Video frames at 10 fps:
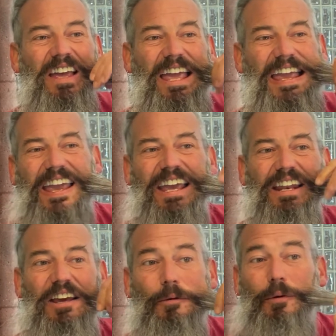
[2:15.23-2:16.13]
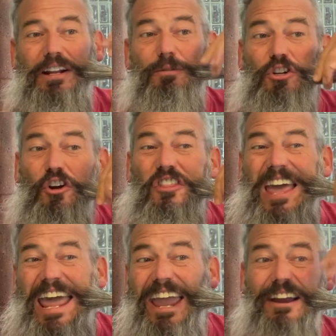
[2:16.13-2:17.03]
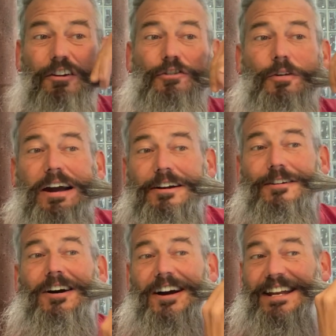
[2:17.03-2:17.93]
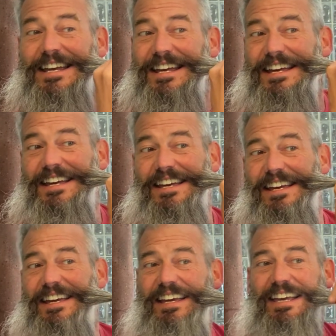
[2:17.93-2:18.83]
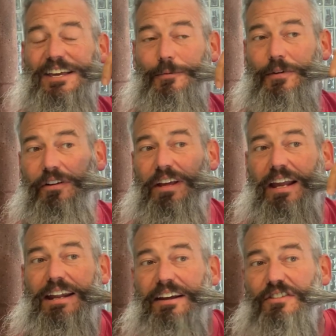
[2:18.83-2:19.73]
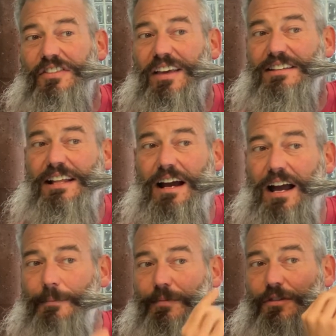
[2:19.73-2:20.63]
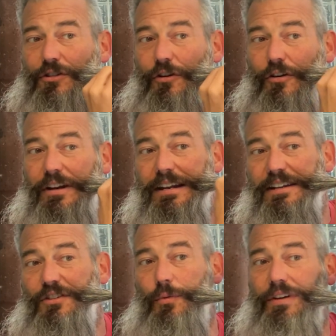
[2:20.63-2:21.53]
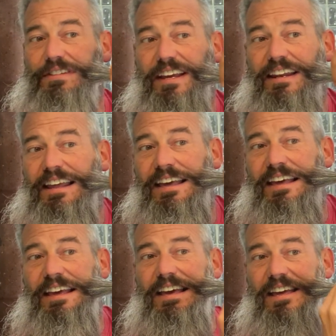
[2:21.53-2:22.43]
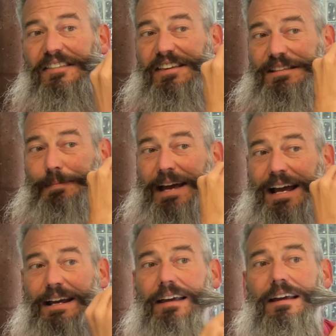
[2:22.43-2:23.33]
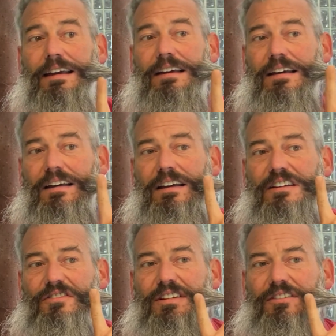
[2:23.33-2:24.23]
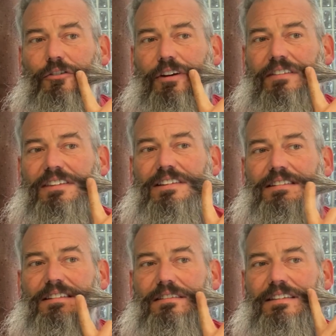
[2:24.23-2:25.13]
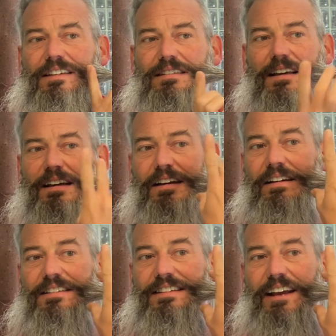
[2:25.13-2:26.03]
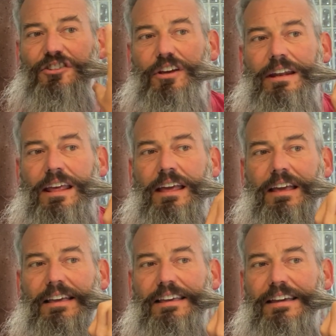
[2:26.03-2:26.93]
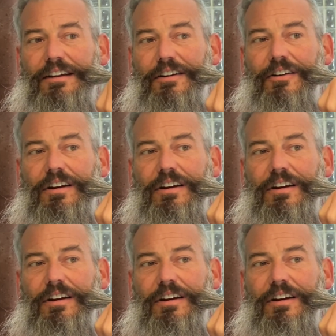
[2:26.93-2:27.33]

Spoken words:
And when I turn the hair dryer on, it will, now here's the thing, is that I'm turning and twisting this back. Just create this section here,